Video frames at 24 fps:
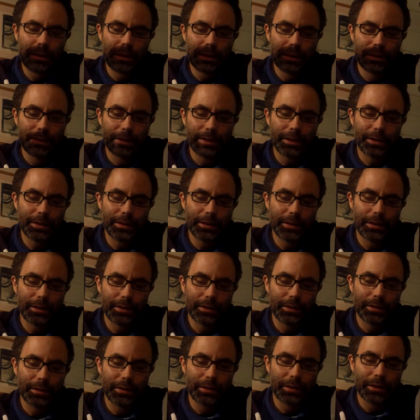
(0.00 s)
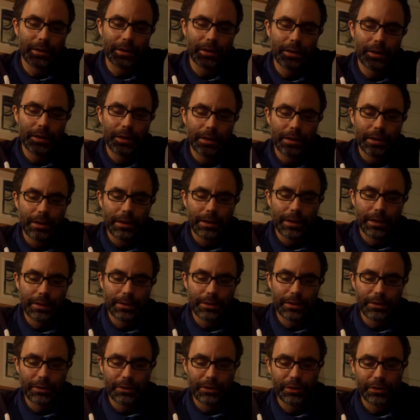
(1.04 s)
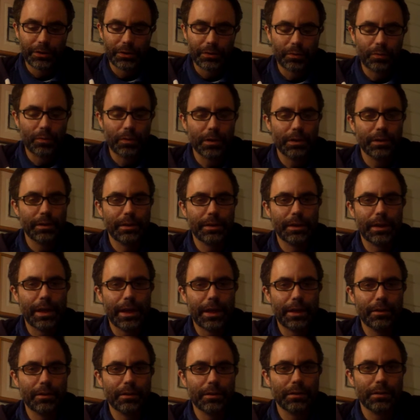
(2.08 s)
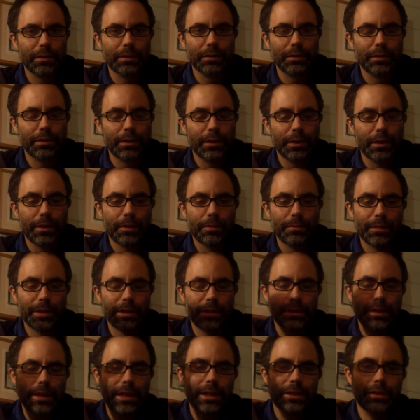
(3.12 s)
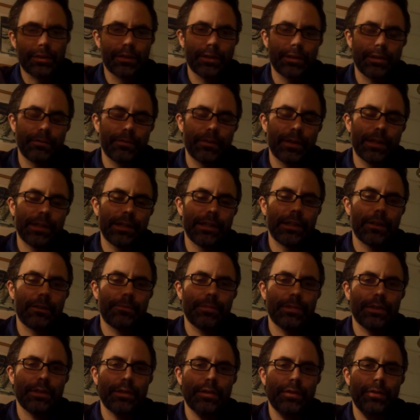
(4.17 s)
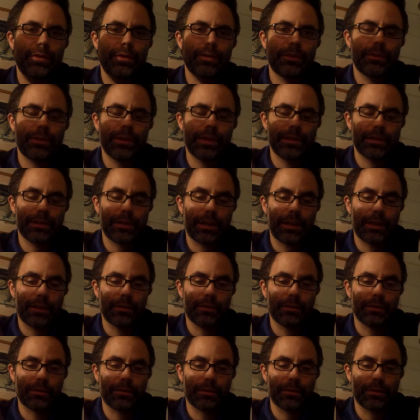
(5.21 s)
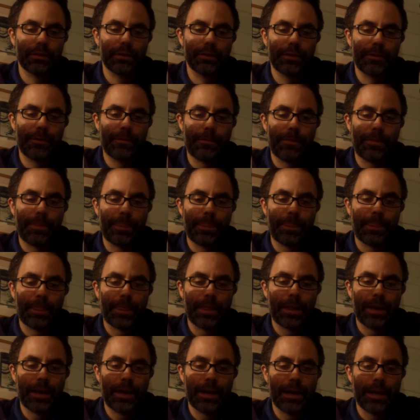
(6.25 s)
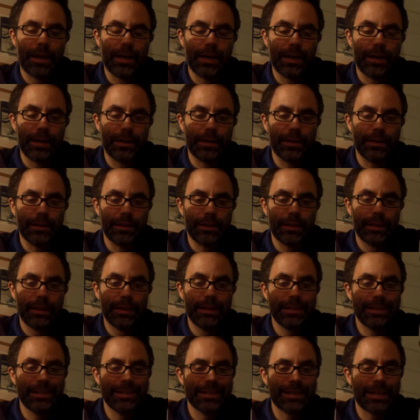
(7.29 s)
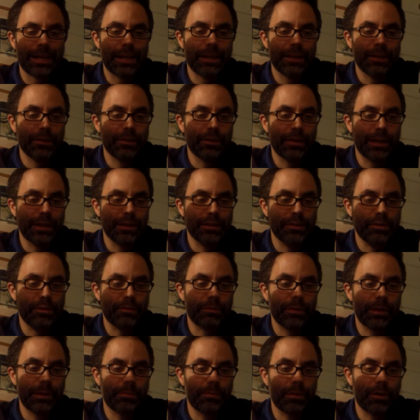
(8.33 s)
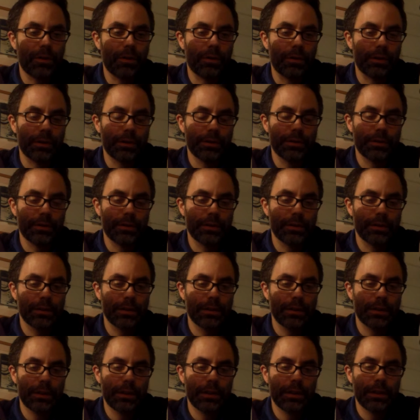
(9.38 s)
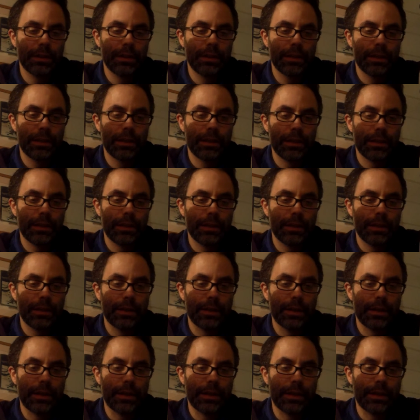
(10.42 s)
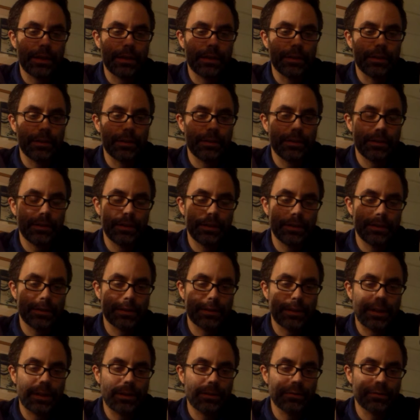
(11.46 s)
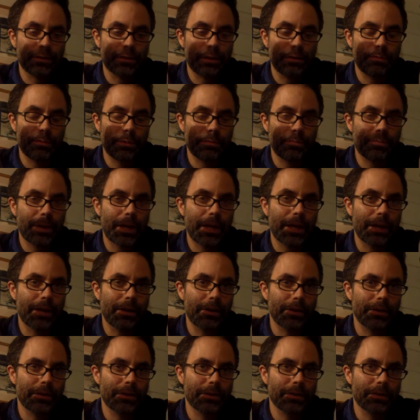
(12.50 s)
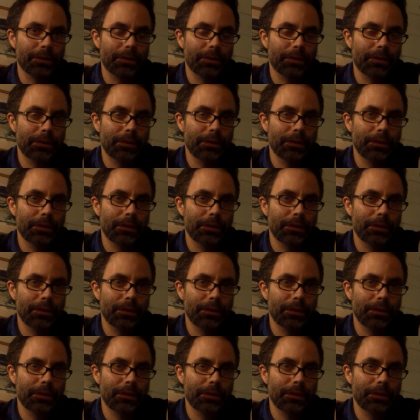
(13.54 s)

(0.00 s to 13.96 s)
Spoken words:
existence isn't just one scale, but it's actually divided up into 30 scales. And each scale has 3 parts, and these scales come in pairs.